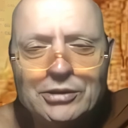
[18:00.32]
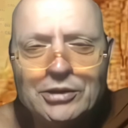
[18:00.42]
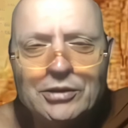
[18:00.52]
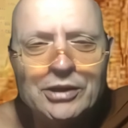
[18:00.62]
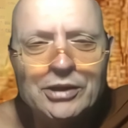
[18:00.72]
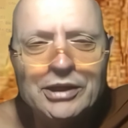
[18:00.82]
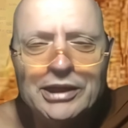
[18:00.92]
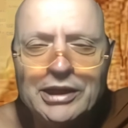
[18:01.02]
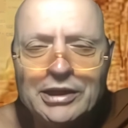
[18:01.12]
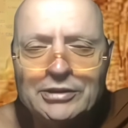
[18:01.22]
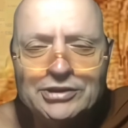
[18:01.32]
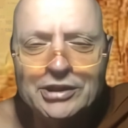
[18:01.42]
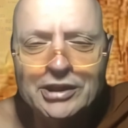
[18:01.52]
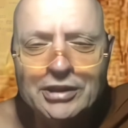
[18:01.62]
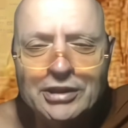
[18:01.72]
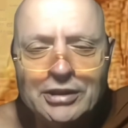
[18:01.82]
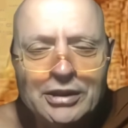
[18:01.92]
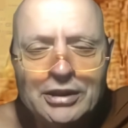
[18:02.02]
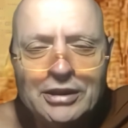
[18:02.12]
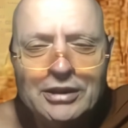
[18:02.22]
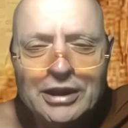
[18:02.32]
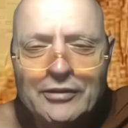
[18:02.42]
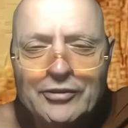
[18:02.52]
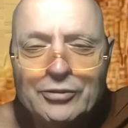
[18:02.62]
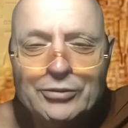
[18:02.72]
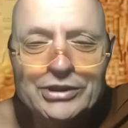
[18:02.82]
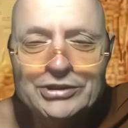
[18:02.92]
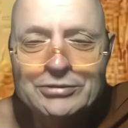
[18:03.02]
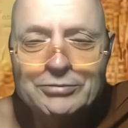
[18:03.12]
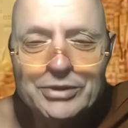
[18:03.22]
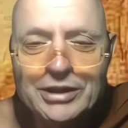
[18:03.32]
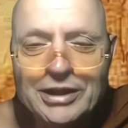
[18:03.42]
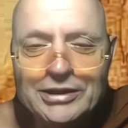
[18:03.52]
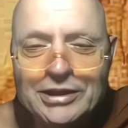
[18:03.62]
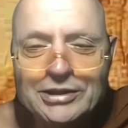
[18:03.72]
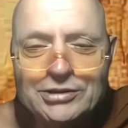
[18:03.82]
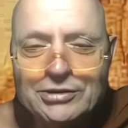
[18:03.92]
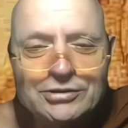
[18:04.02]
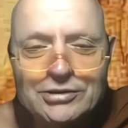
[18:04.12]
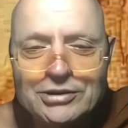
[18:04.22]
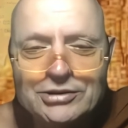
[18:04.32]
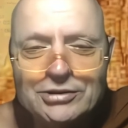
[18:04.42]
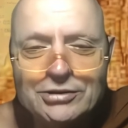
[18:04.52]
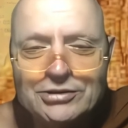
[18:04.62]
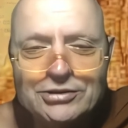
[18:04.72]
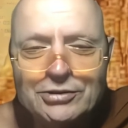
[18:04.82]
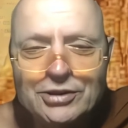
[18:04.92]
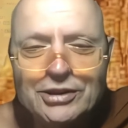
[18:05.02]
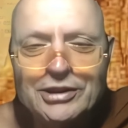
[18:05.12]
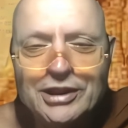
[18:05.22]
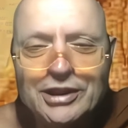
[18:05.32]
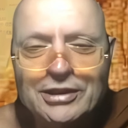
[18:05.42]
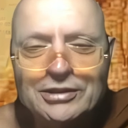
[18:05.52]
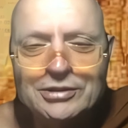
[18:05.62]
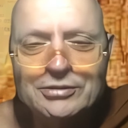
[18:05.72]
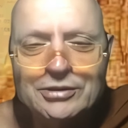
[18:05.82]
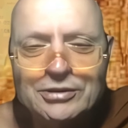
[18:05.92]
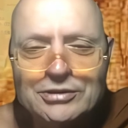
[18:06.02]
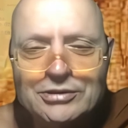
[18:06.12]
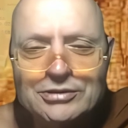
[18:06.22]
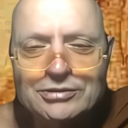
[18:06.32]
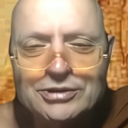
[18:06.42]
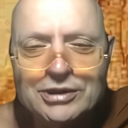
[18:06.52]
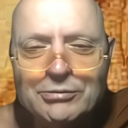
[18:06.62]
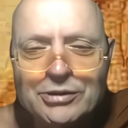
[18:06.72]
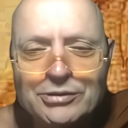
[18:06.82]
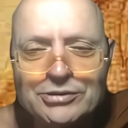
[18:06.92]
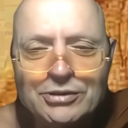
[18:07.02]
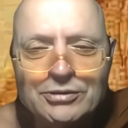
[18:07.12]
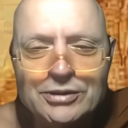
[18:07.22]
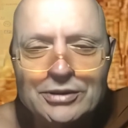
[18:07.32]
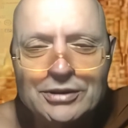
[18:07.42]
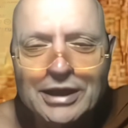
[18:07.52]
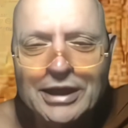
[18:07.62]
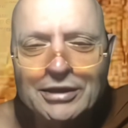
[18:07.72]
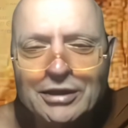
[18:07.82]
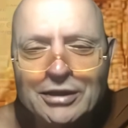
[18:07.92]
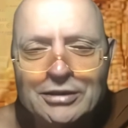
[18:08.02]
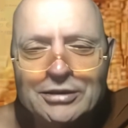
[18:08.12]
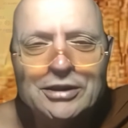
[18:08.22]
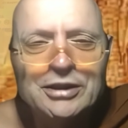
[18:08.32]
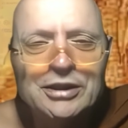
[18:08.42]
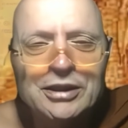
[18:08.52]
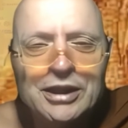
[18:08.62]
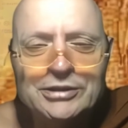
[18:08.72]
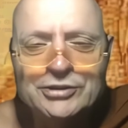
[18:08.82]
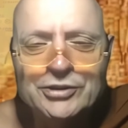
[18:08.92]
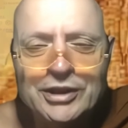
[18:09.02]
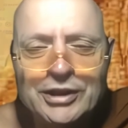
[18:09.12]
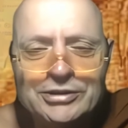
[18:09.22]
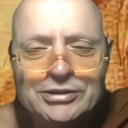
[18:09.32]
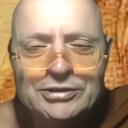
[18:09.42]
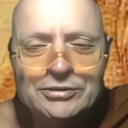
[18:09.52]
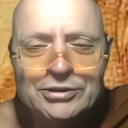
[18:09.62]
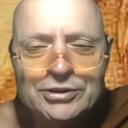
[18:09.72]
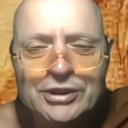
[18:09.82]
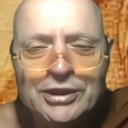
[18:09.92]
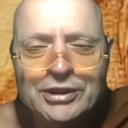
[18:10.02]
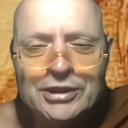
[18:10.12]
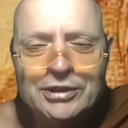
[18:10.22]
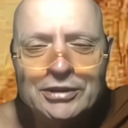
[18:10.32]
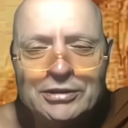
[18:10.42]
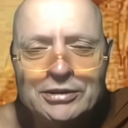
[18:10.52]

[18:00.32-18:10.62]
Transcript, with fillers: you know, and, and they can't see the um, the reason behind it. It's not it's not so clear cut to a uh, to someone who's not had our education or training.